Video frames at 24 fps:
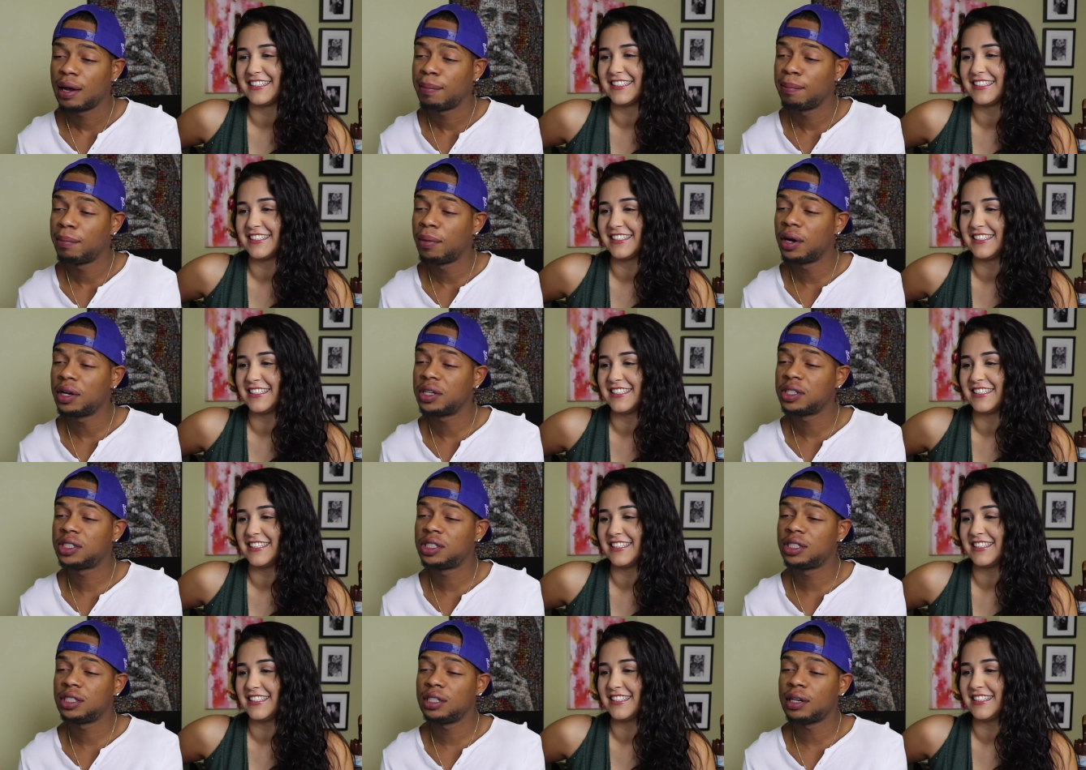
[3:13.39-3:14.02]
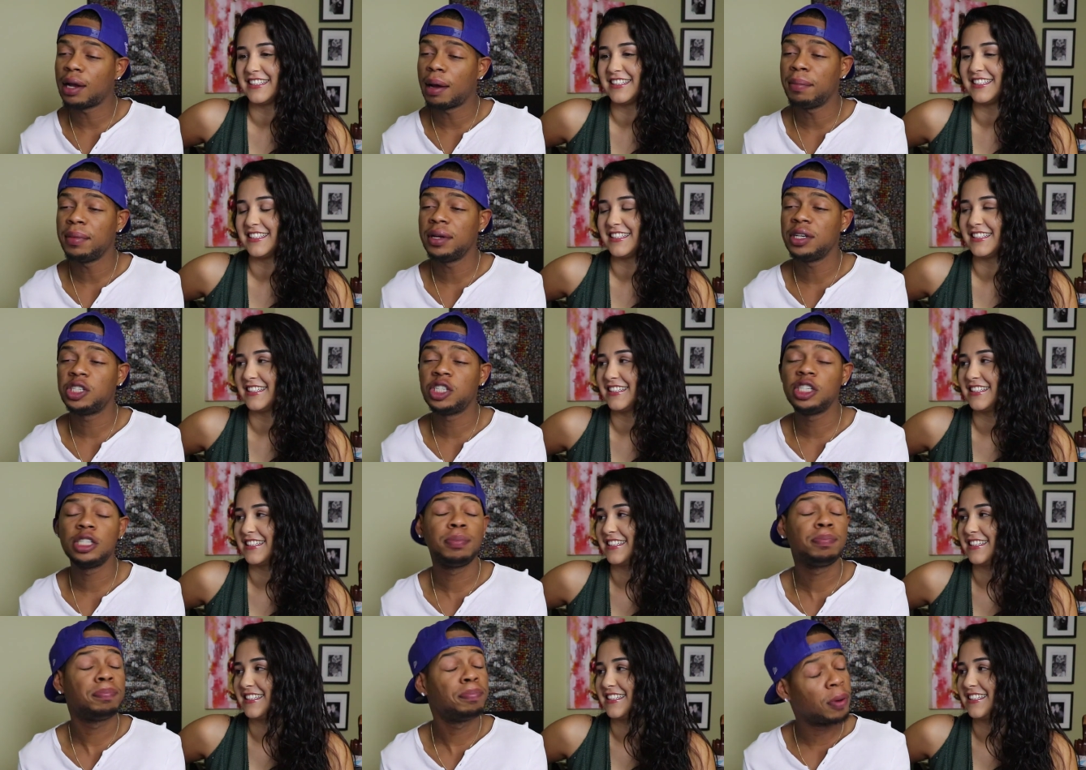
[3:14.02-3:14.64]
Speaker 1: but she, I mean,
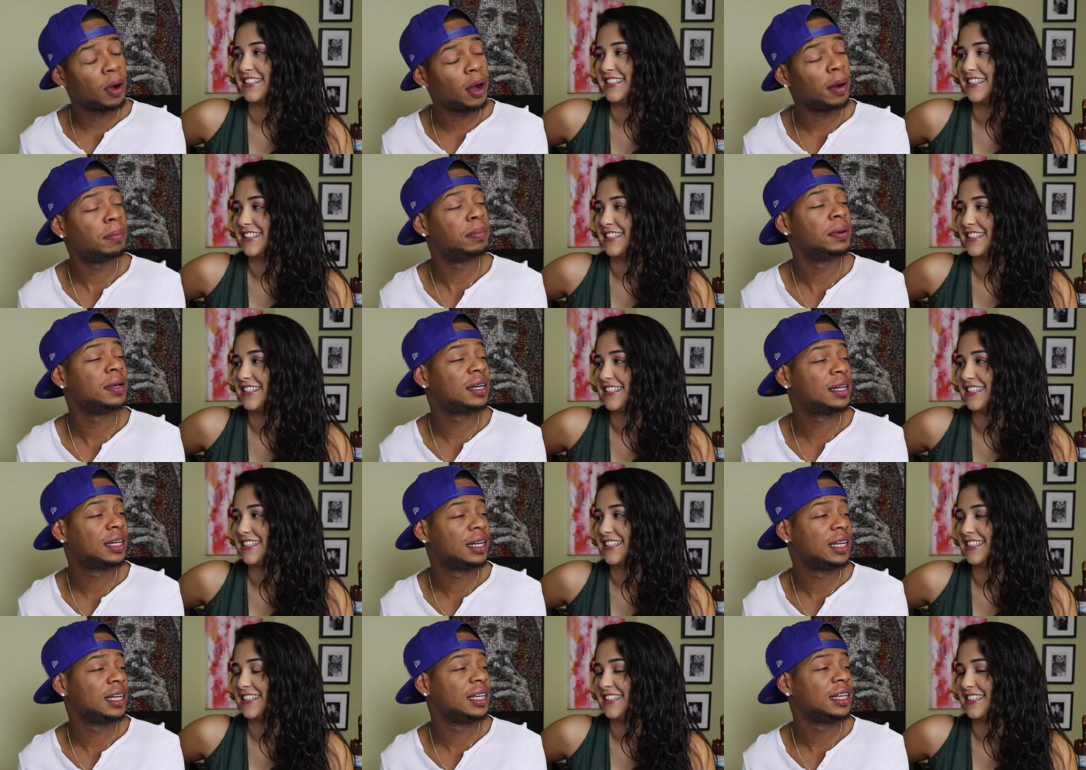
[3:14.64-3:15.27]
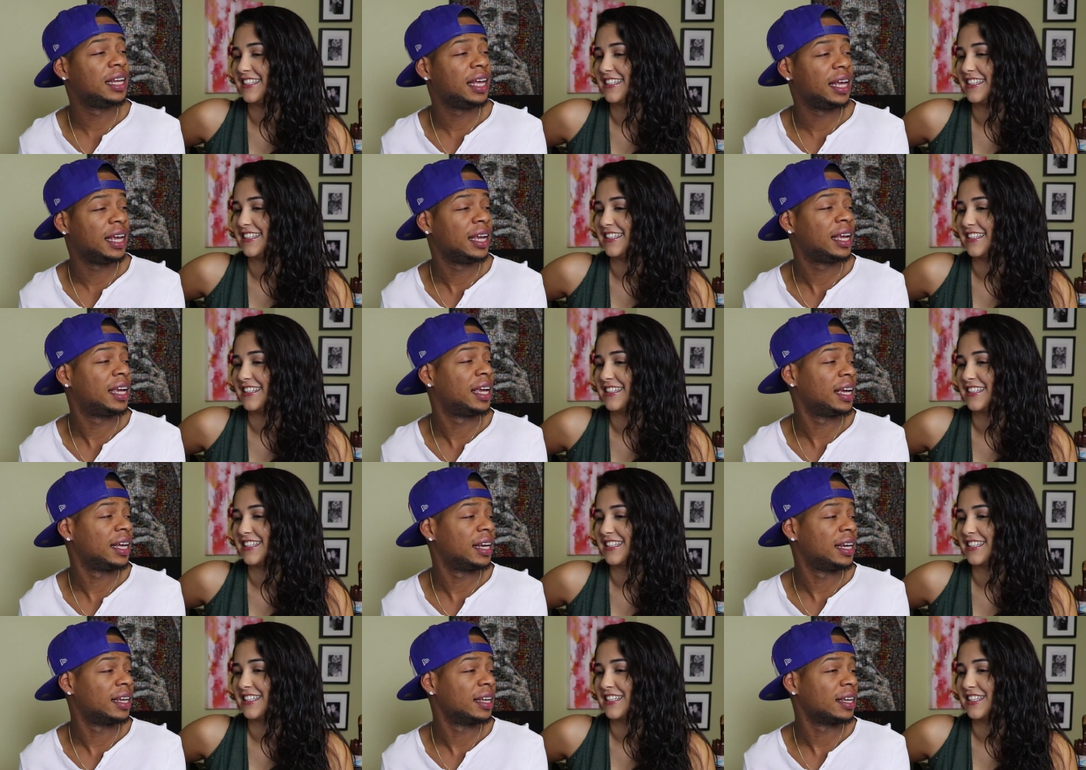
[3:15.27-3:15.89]
she's publicly
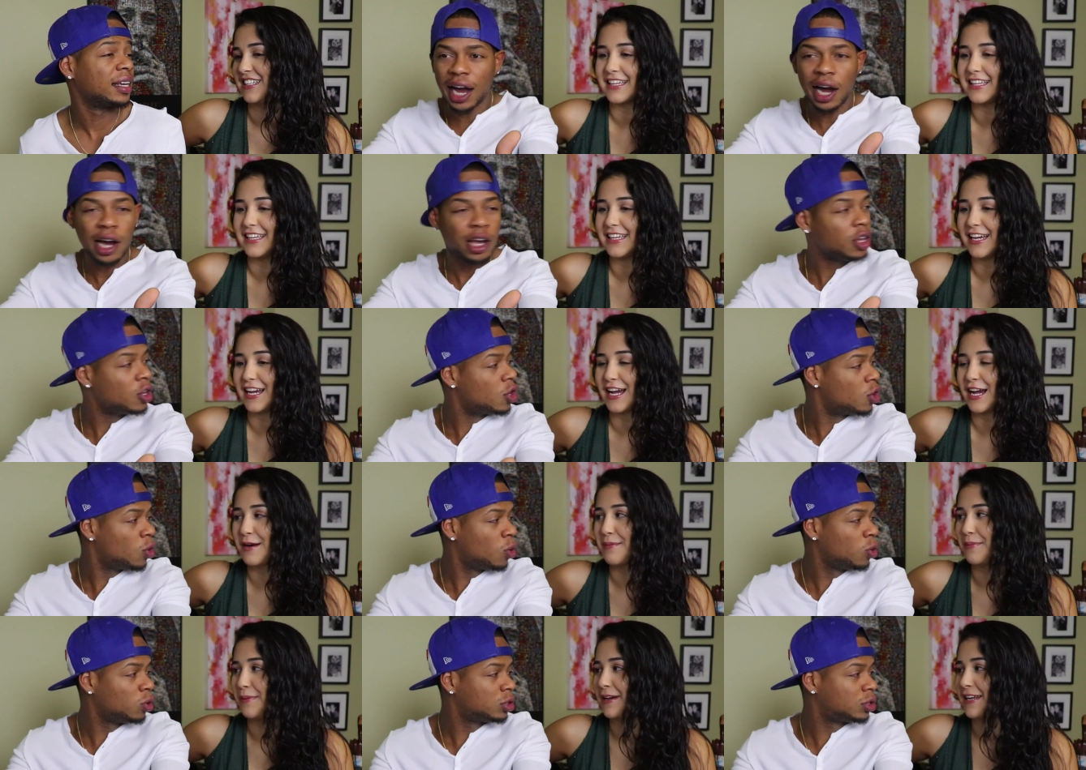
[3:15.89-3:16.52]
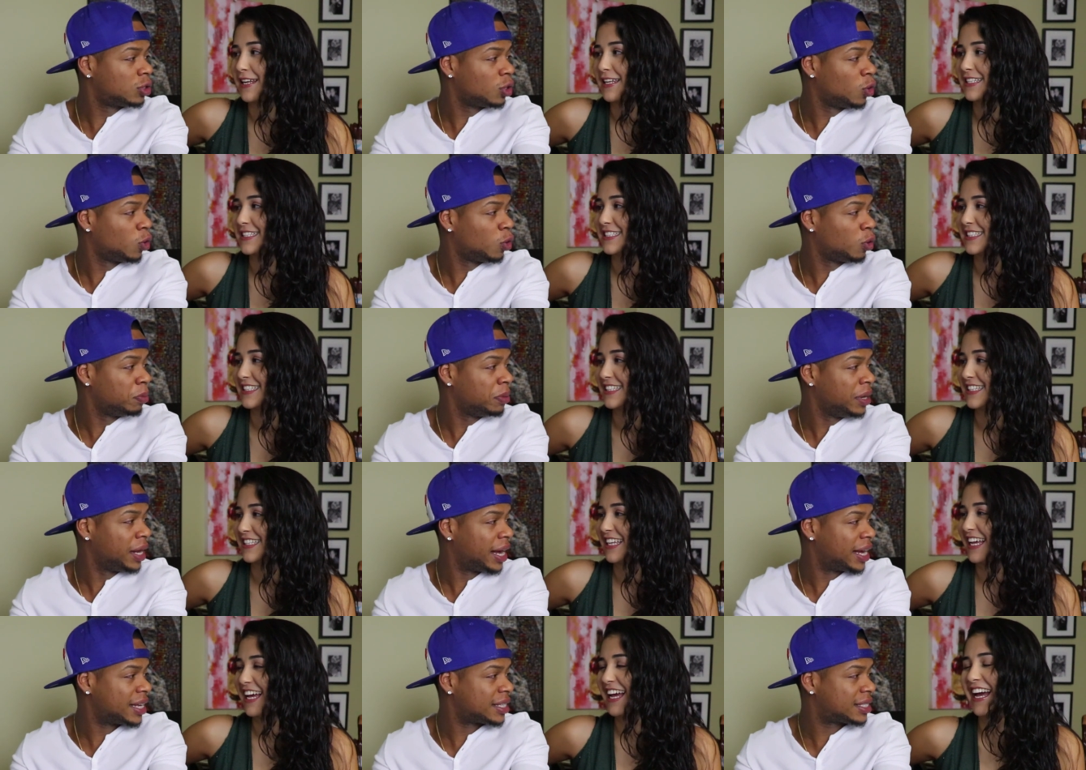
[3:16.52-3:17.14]
naked. Are yeah, you to if-
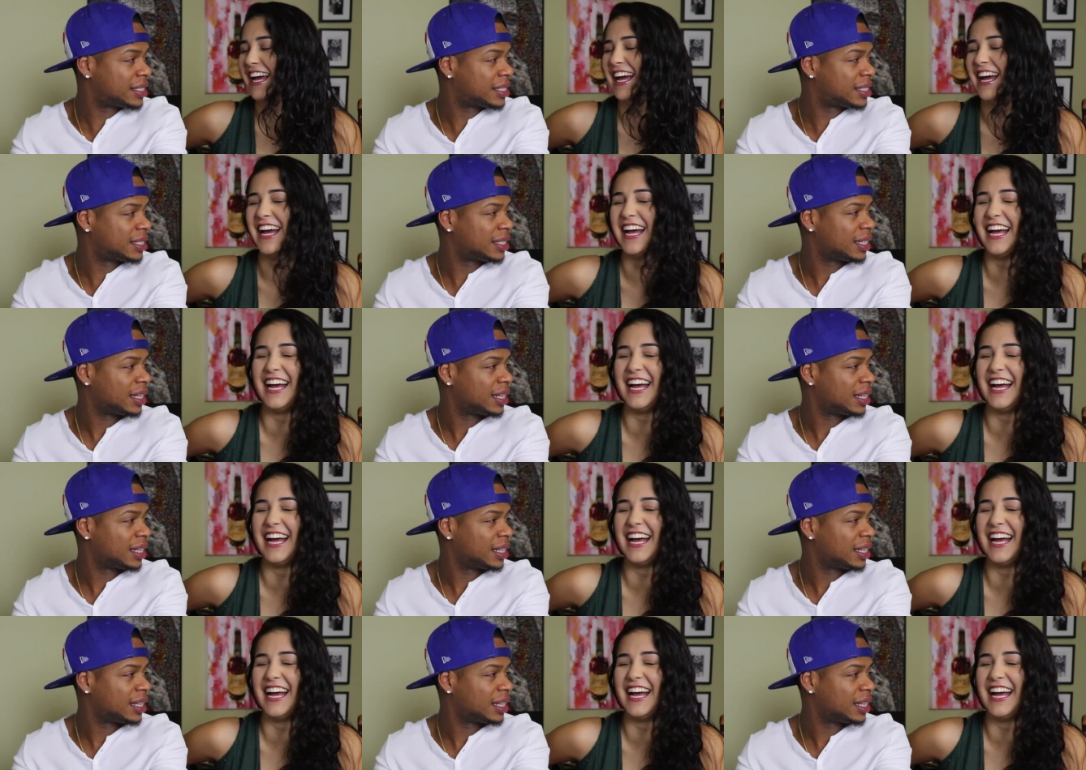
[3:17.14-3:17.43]
this?